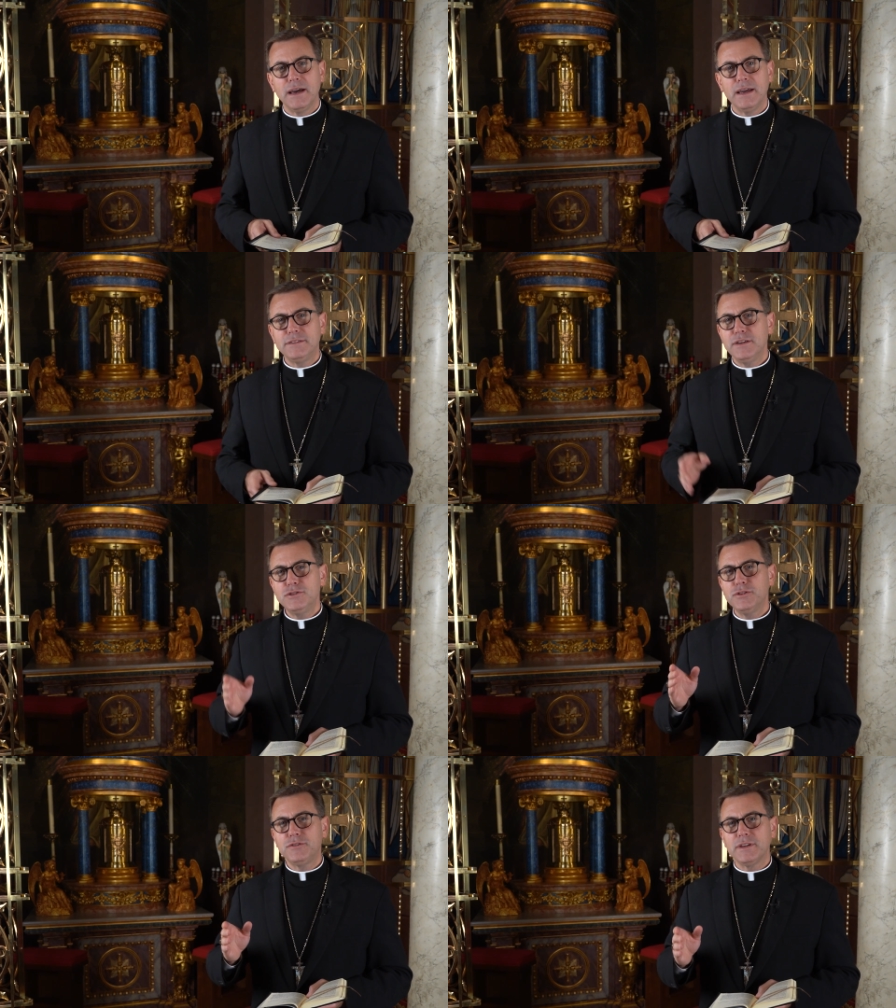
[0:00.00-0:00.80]
It's
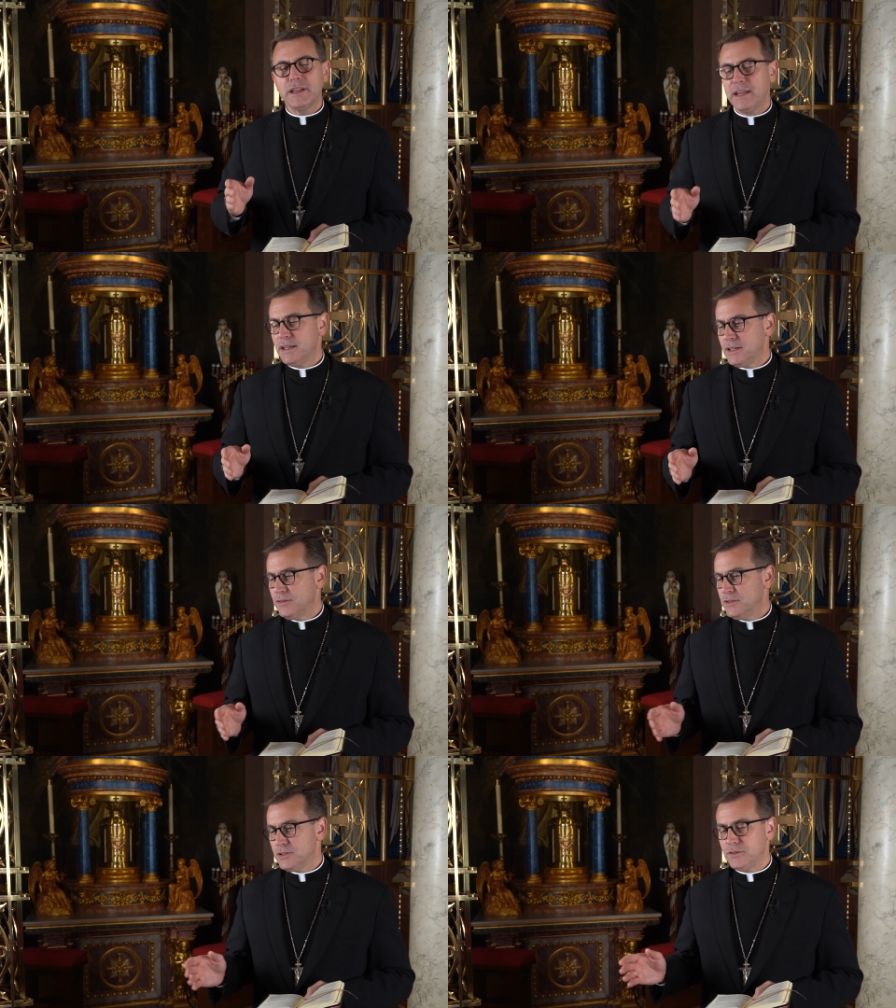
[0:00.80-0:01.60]
interesting that he
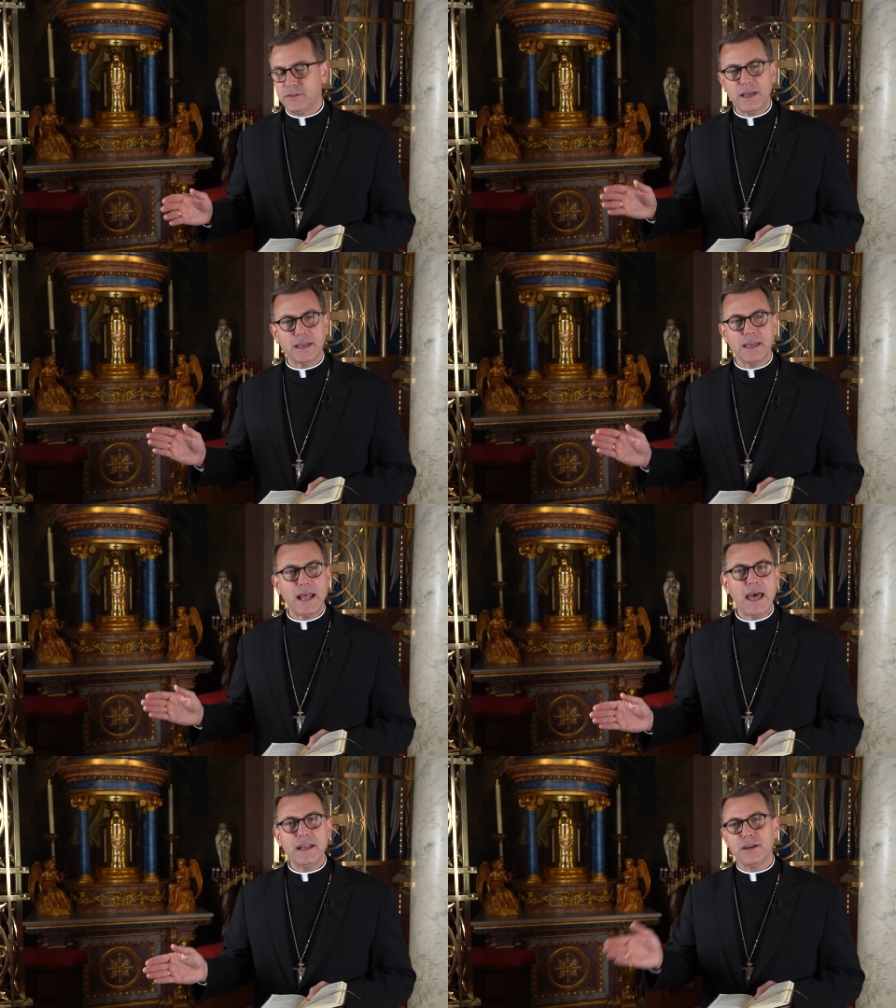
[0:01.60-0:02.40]
doesn't just say, "Get
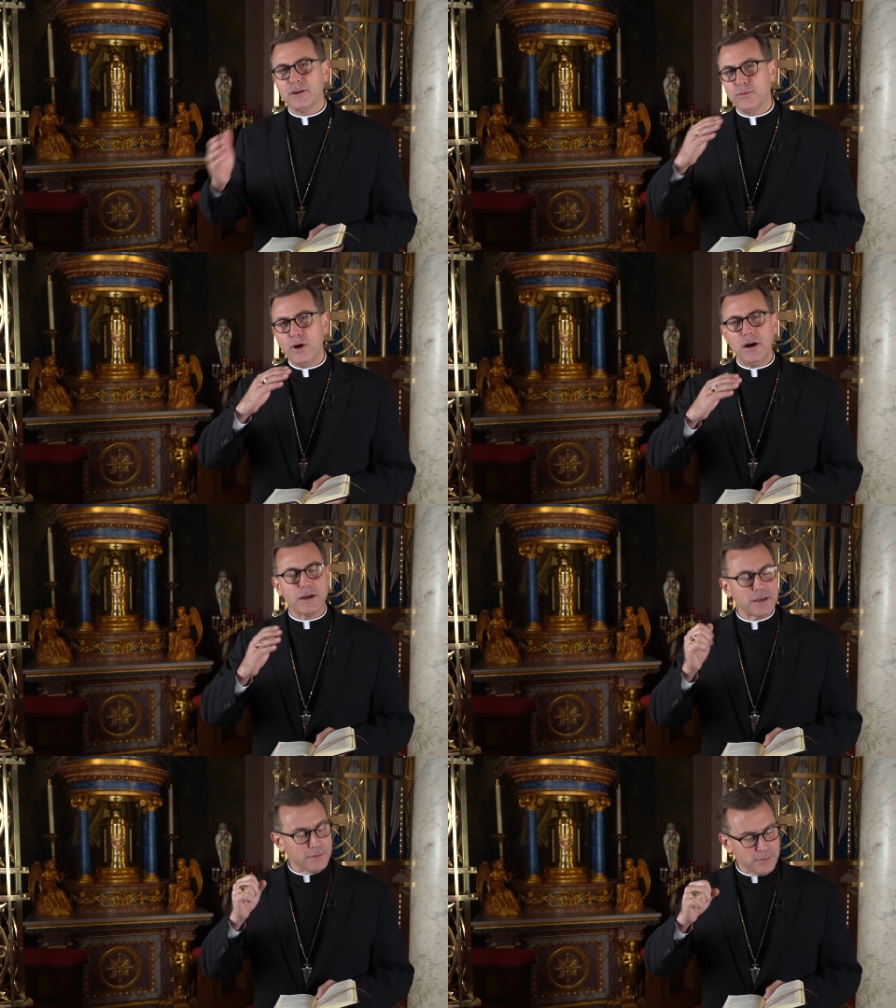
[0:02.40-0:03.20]
out of here,
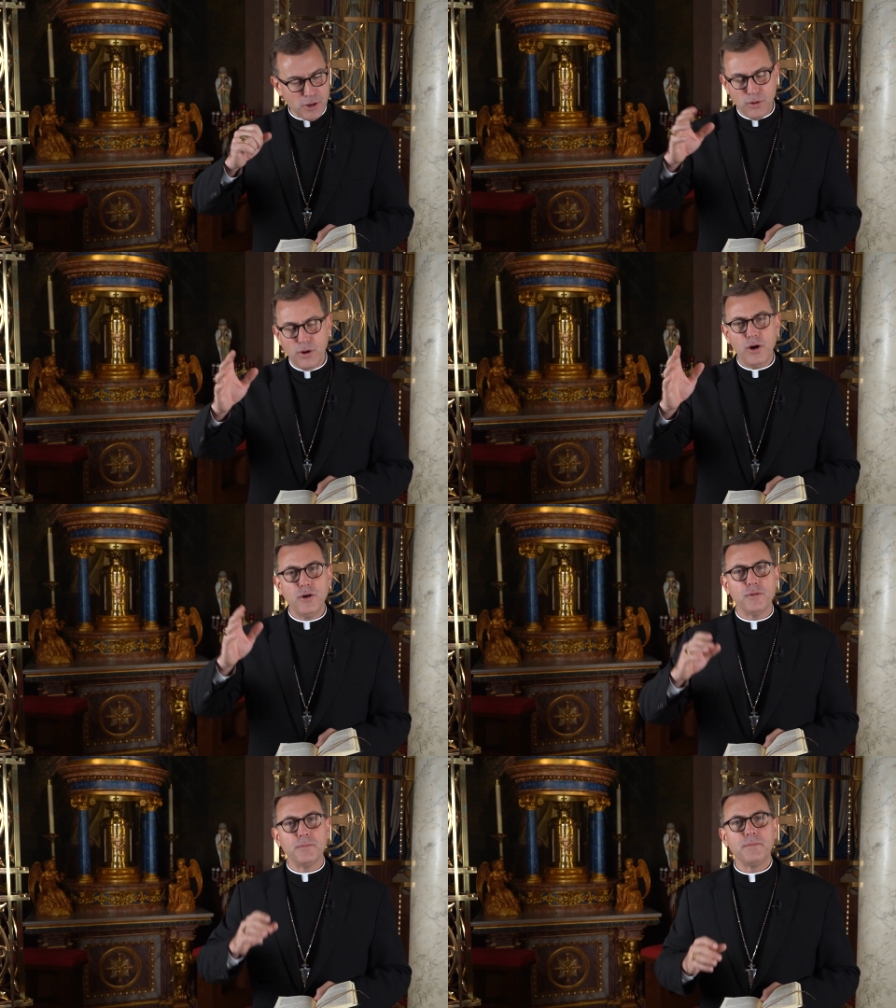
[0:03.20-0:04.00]
walk, go
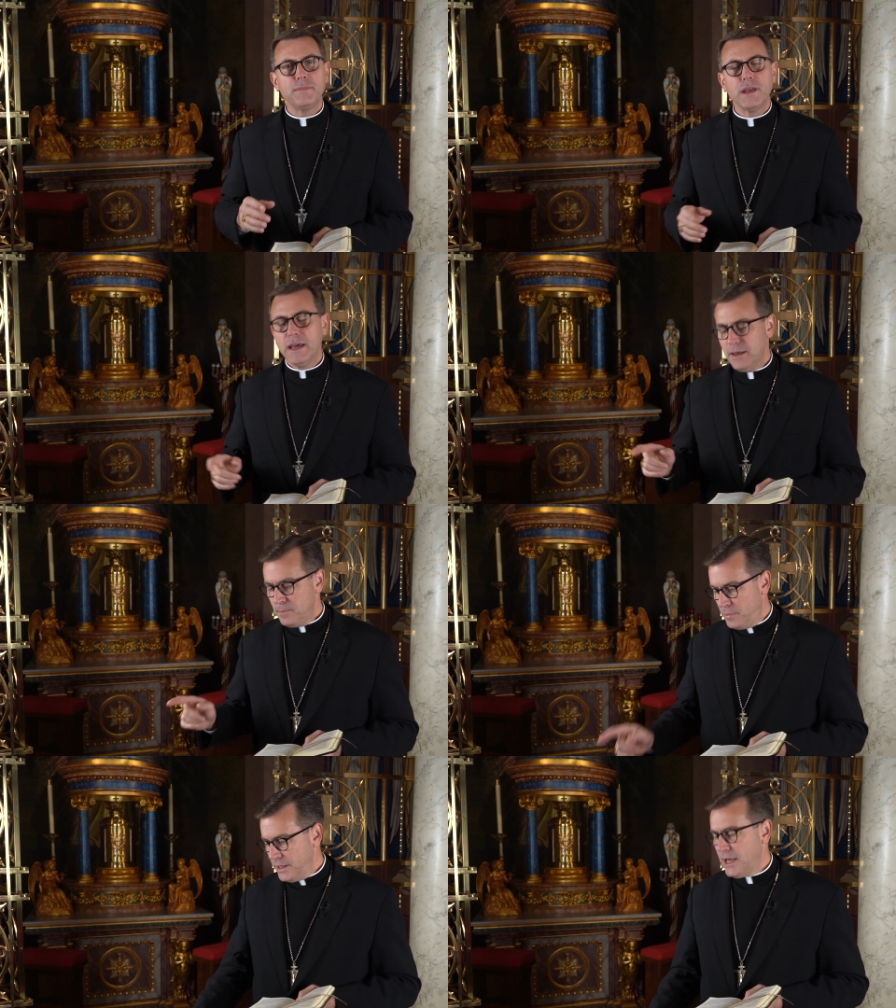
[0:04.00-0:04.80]
home.
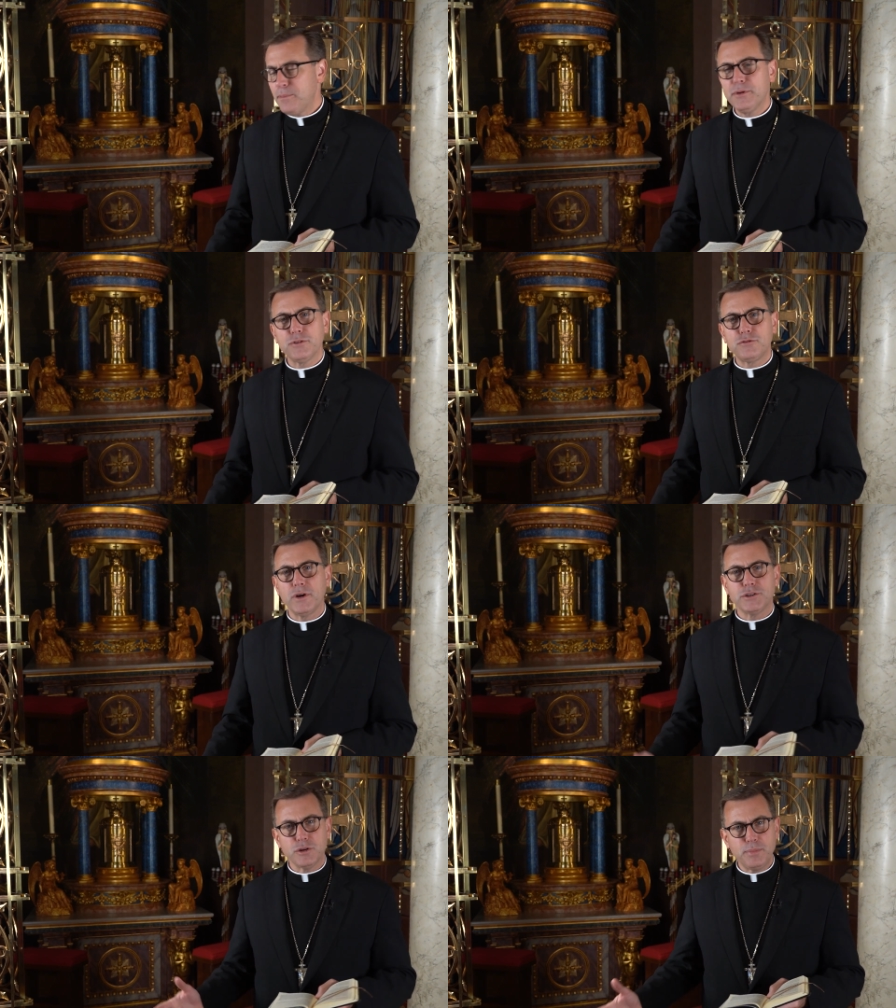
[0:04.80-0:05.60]
Pick up your
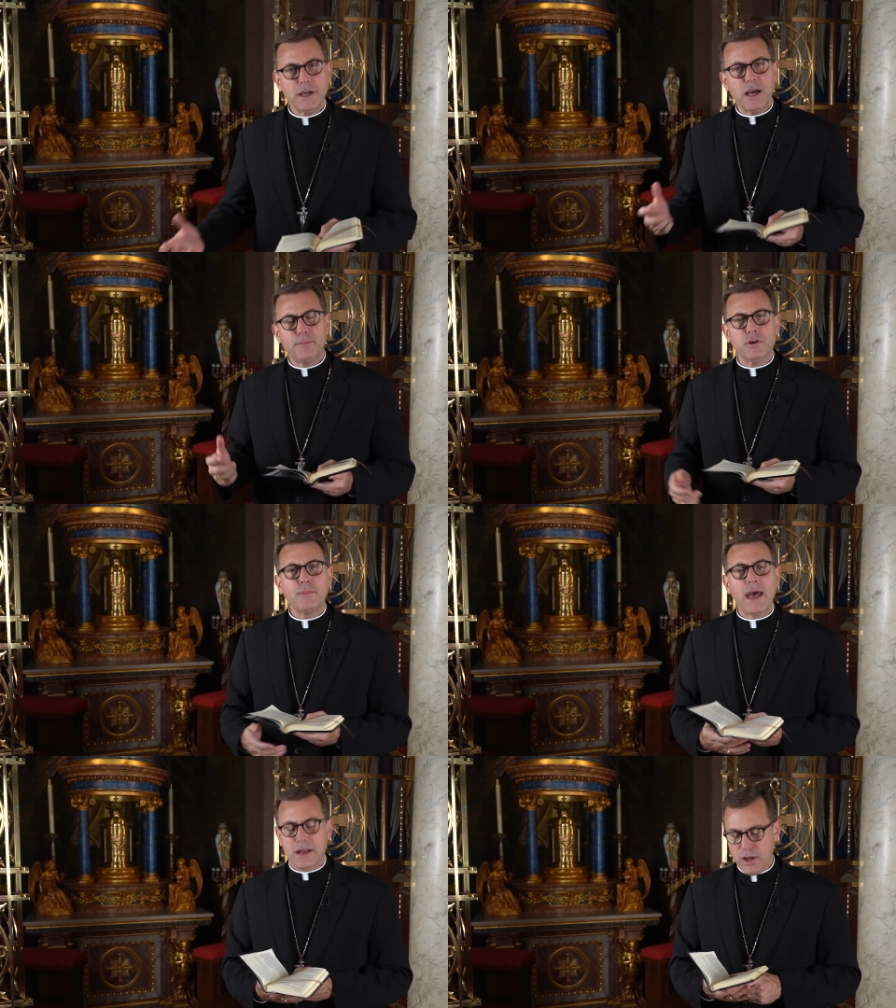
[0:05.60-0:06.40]
stretcher, pick up your
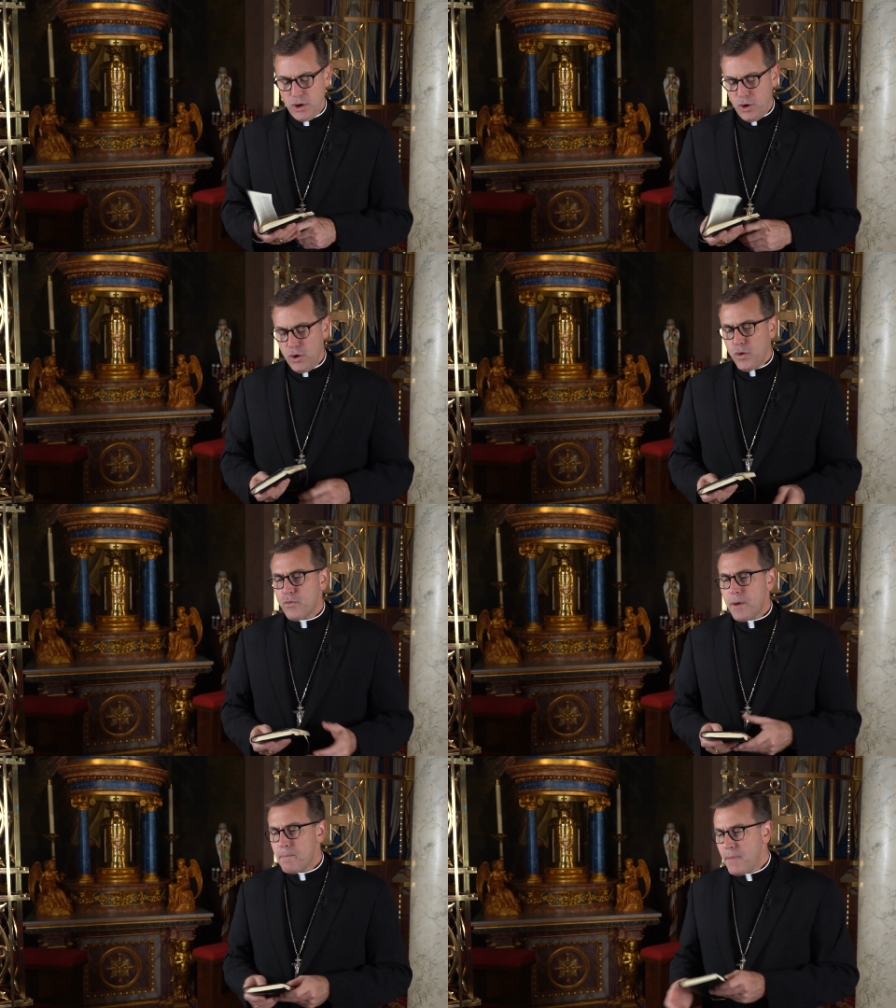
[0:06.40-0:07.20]
mat.
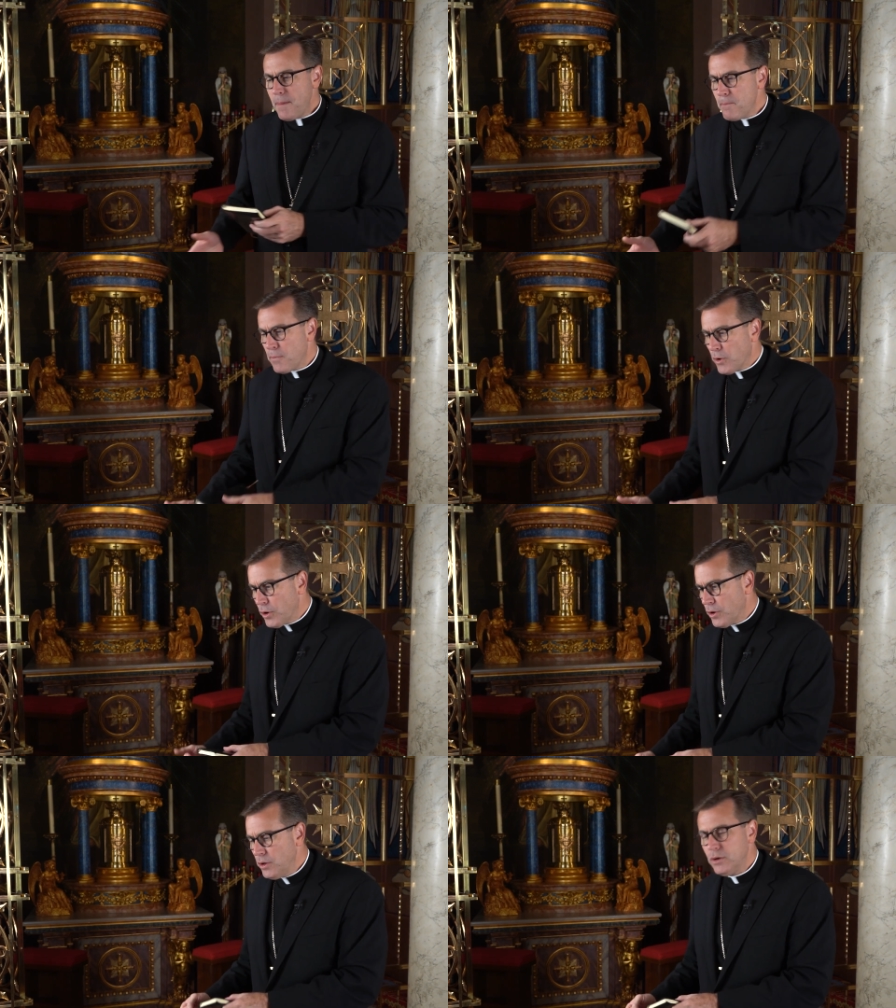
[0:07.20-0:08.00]

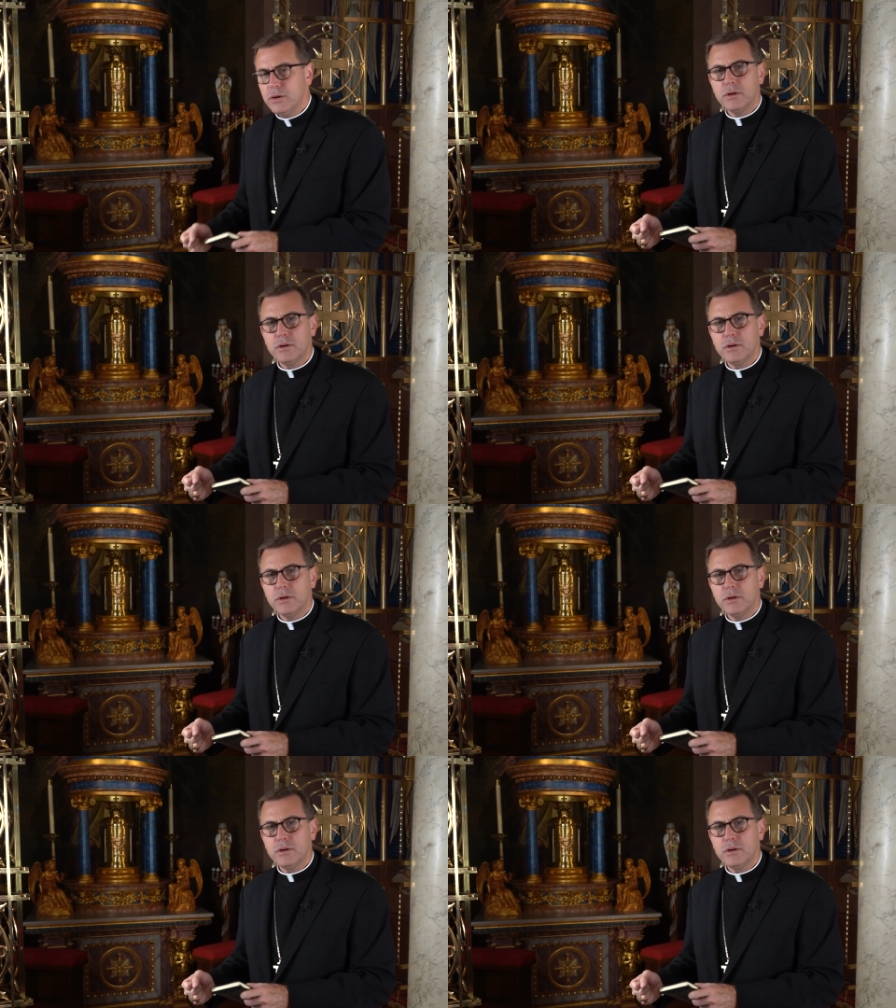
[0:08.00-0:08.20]
Remember